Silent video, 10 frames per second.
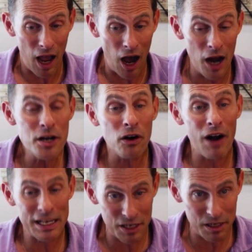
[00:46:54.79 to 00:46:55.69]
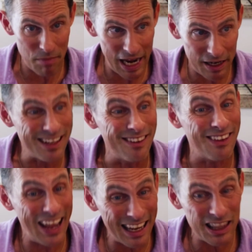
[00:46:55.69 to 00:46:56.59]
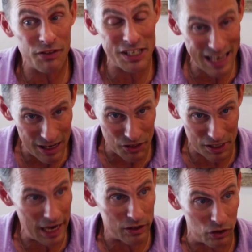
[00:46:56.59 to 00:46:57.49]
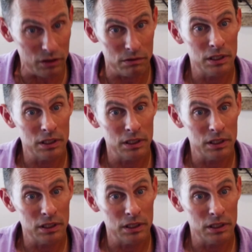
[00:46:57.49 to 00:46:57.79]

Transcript: underestimate the length of a sales cycle.